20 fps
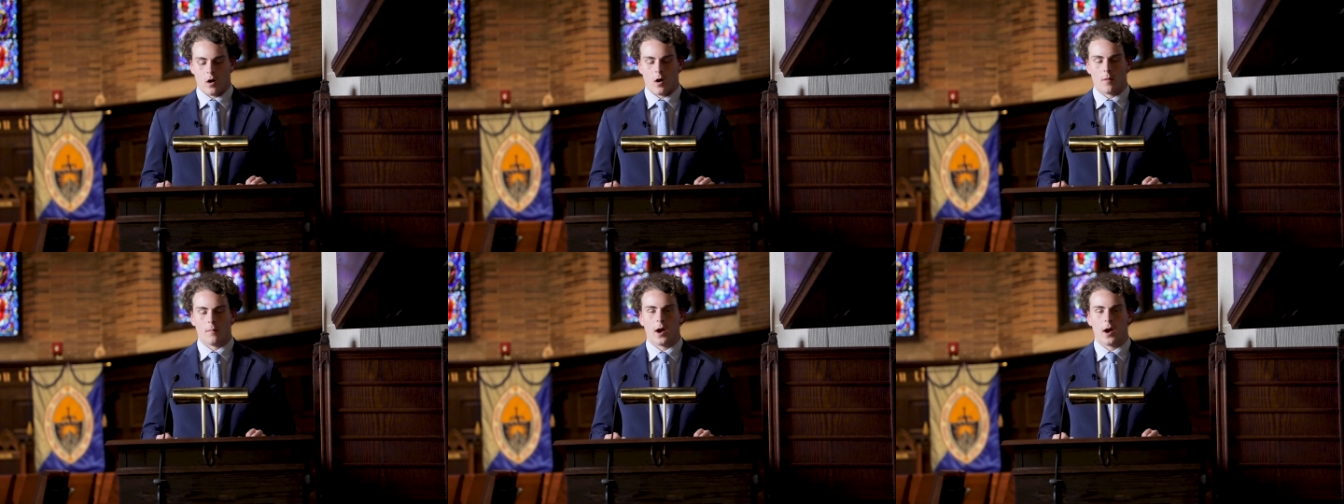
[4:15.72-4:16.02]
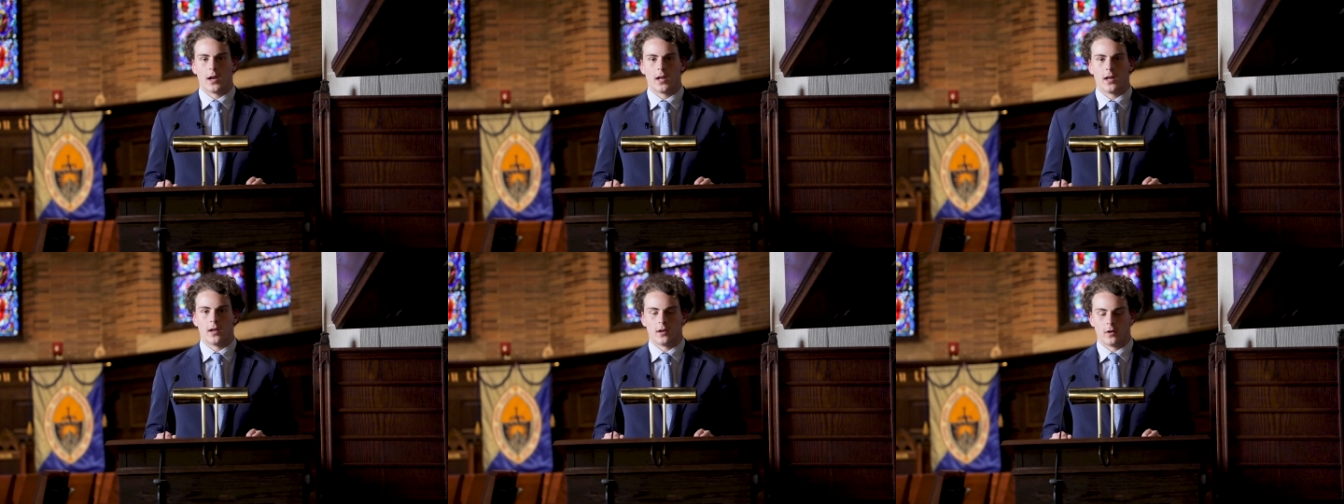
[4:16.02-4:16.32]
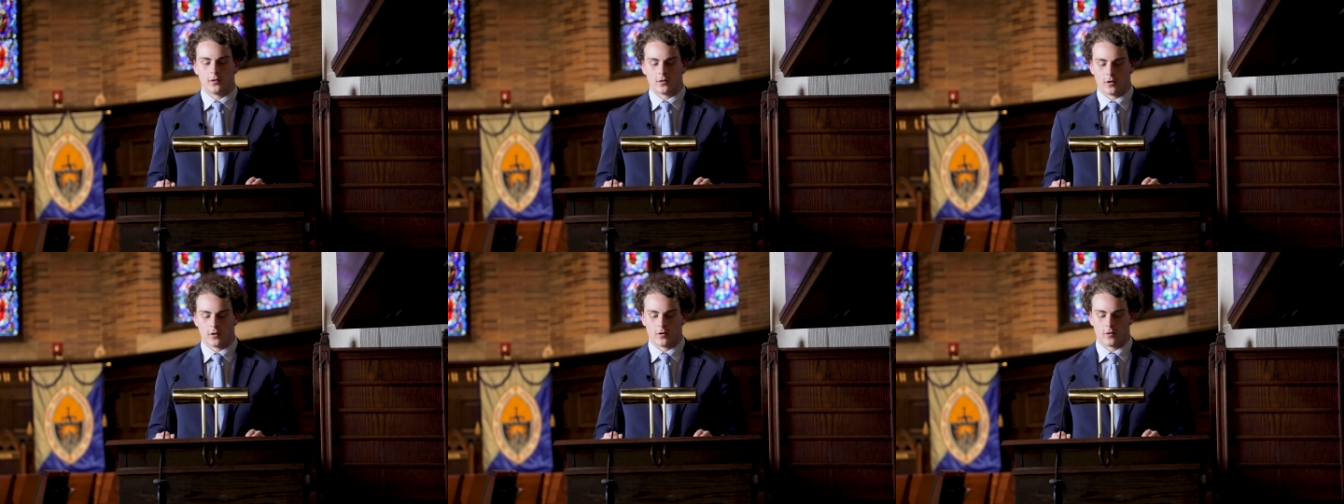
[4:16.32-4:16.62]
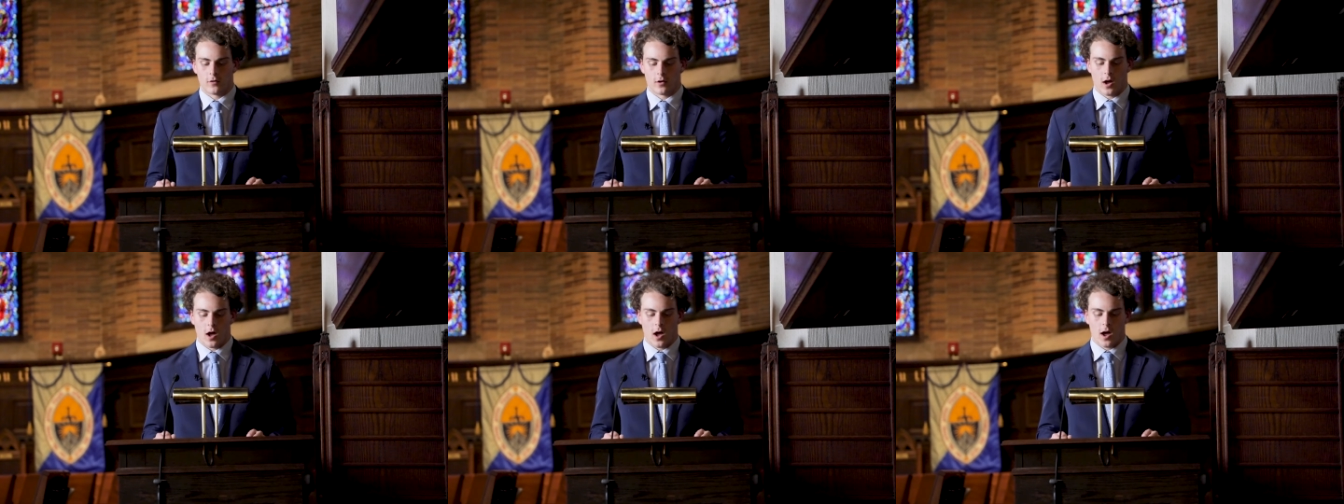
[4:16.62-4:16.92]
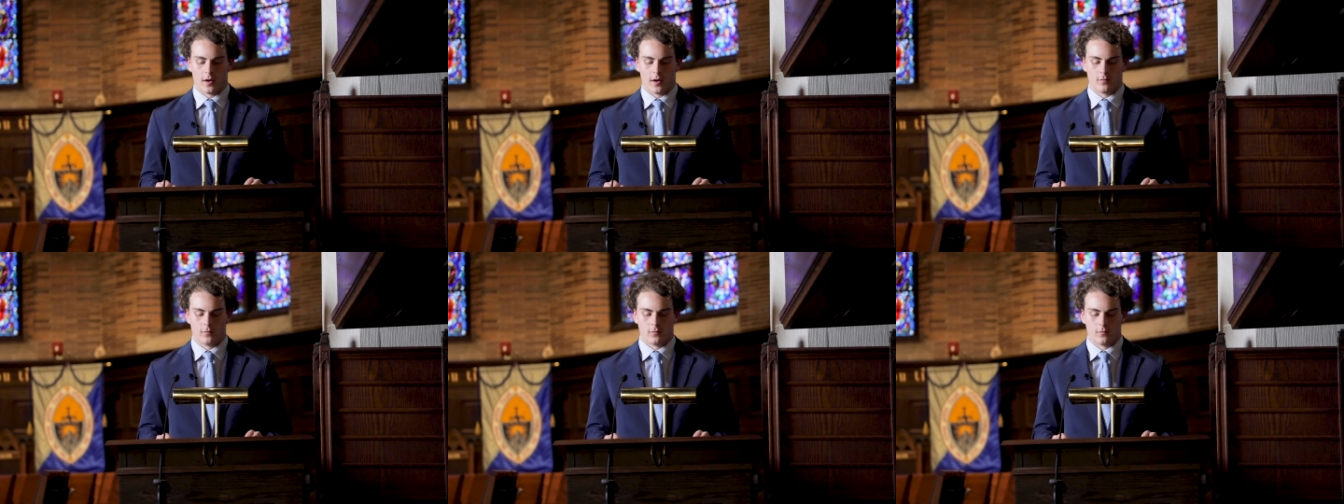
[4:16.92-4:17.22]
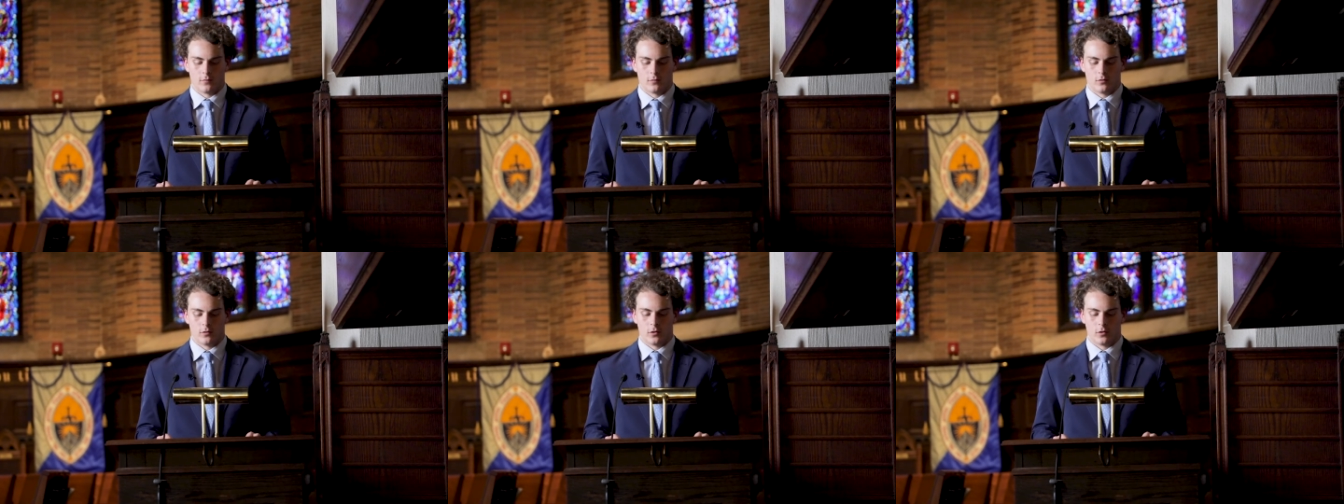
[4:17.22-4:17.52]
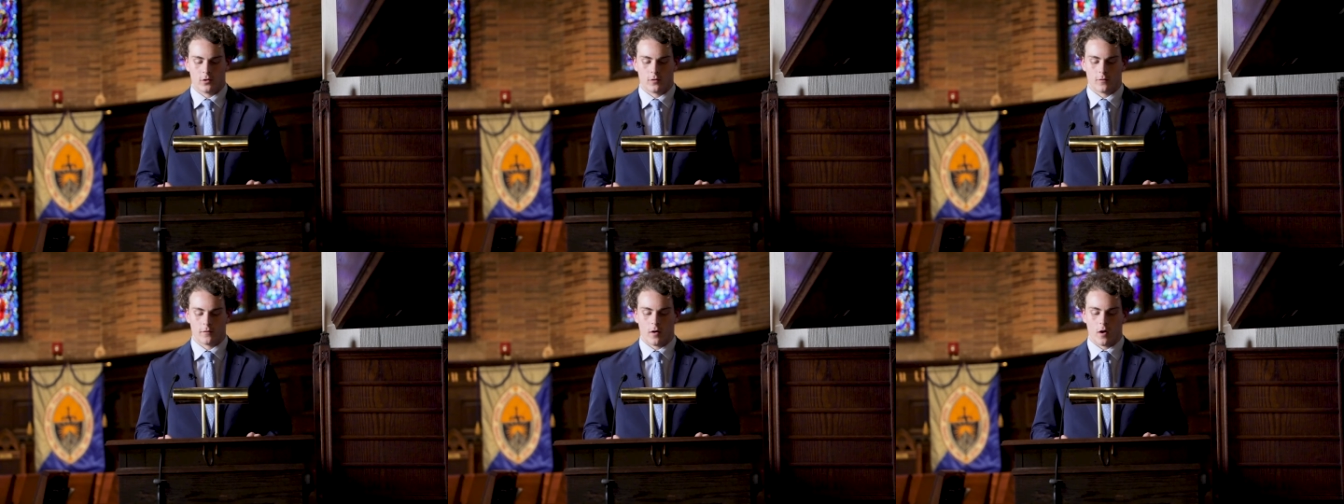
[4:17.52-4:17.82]
Almighty and eternal God,
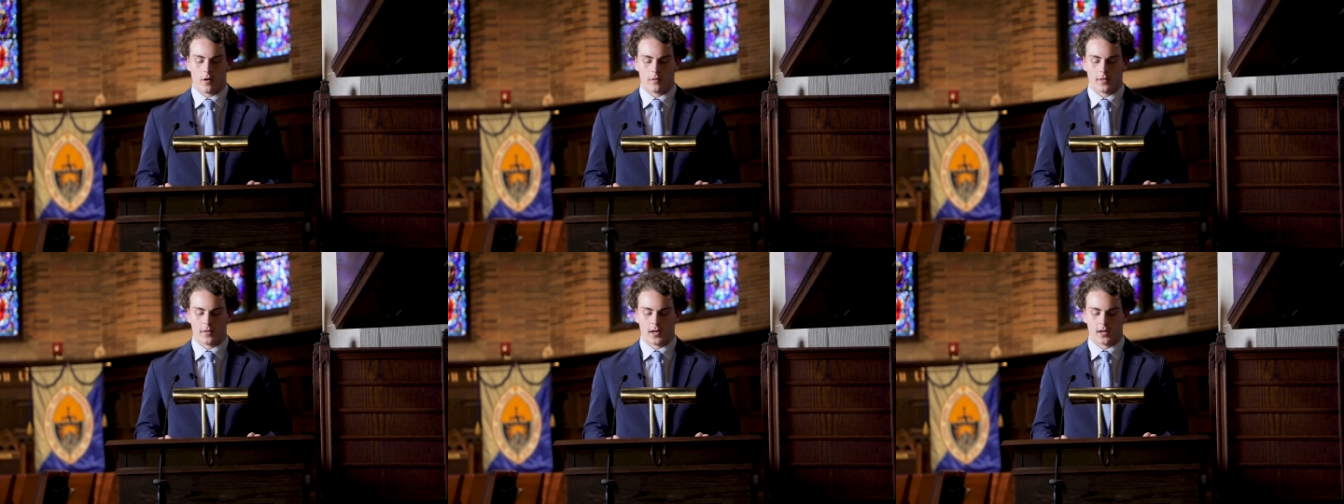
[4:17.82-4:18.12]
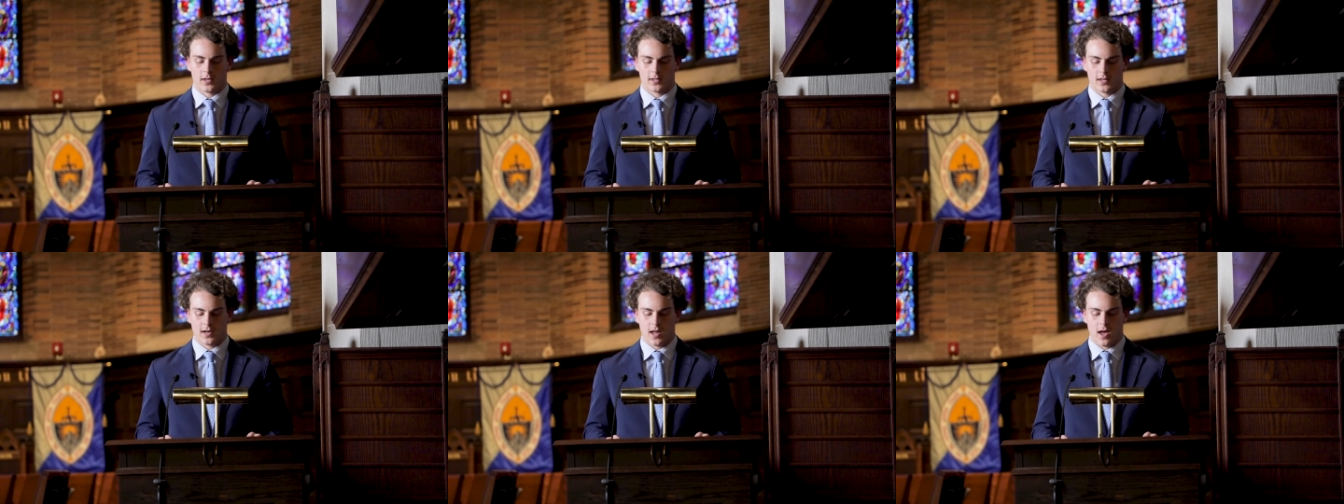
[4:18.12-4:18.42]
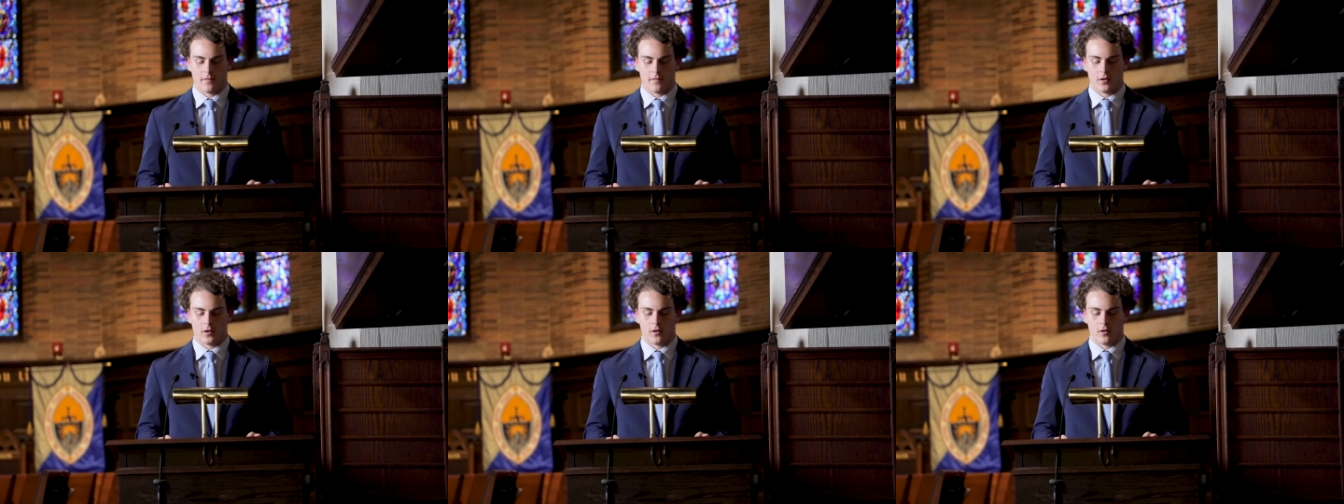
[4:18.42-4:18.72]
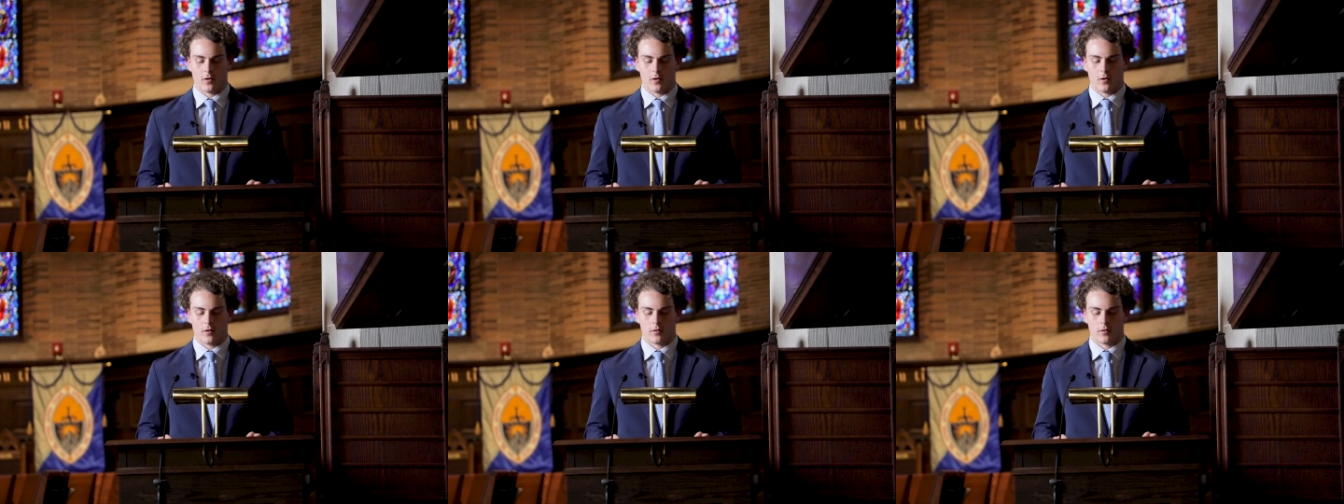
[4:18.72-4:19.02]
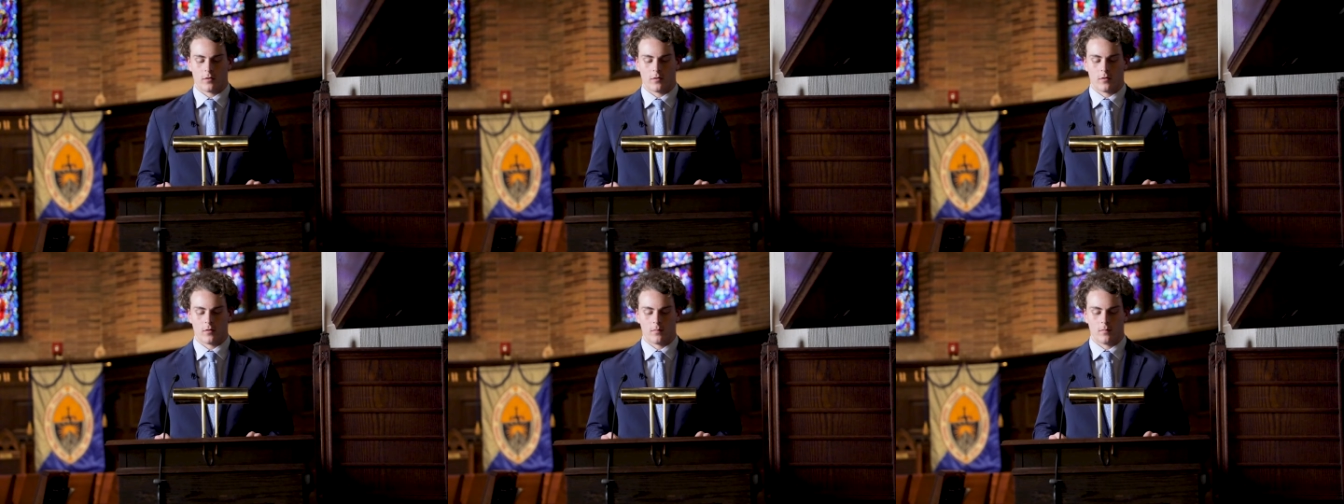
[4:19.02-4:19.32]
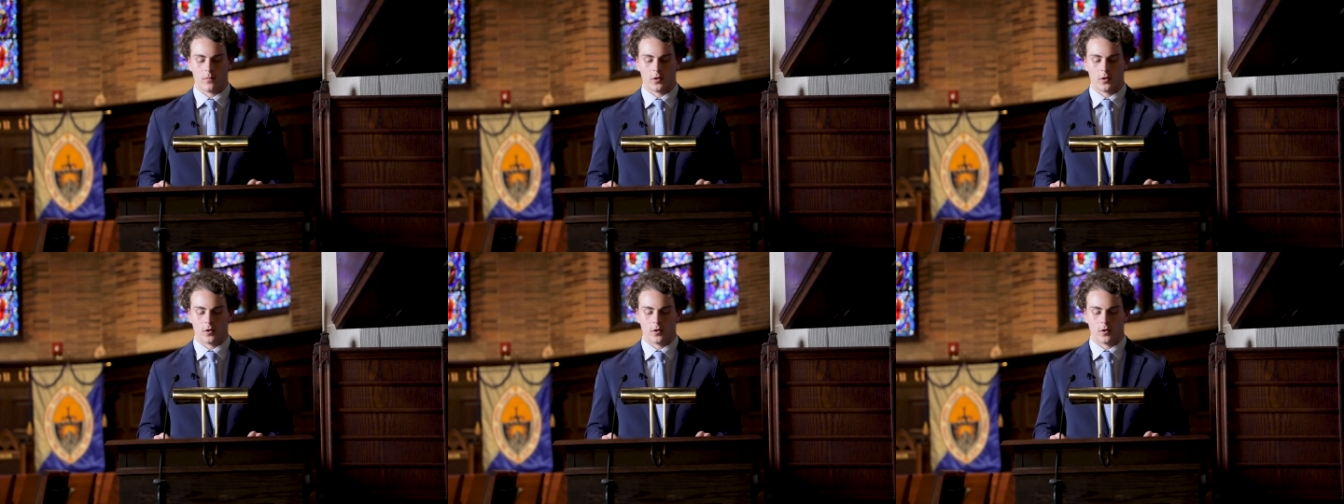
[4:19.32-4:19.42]
ruler of all things in heaven and earth,